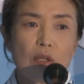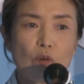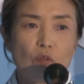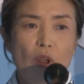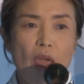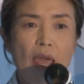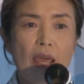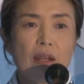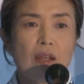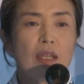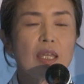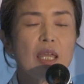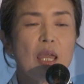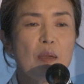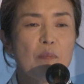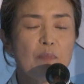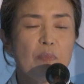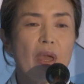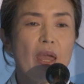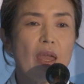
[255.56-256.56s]
ran a
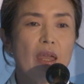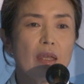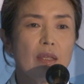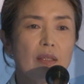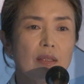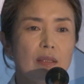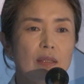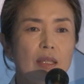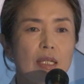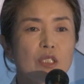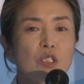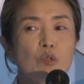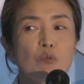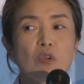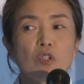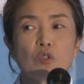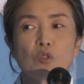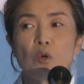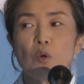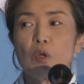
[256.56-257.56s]
campaign that she
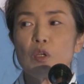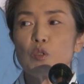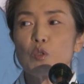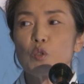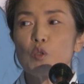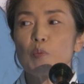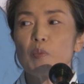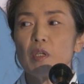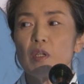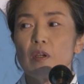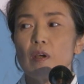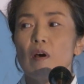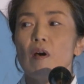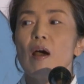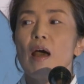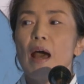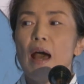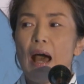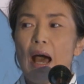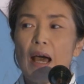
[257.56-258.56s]
was going to be an
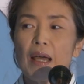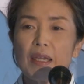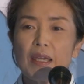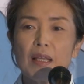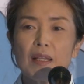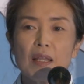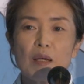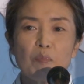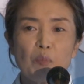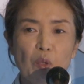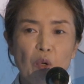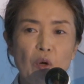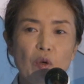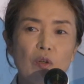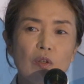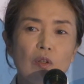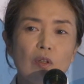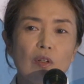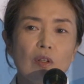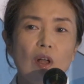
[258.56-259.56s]
Angela
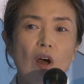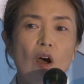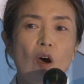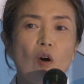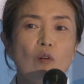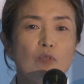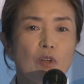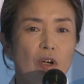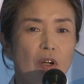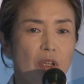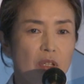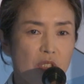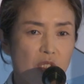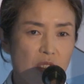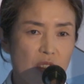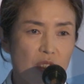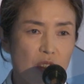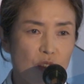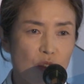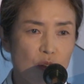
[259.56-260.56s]
Merkel of her
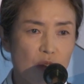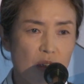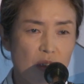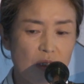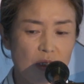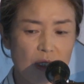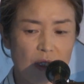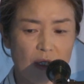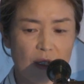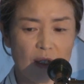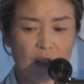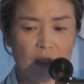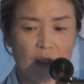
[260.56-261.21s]
constituency.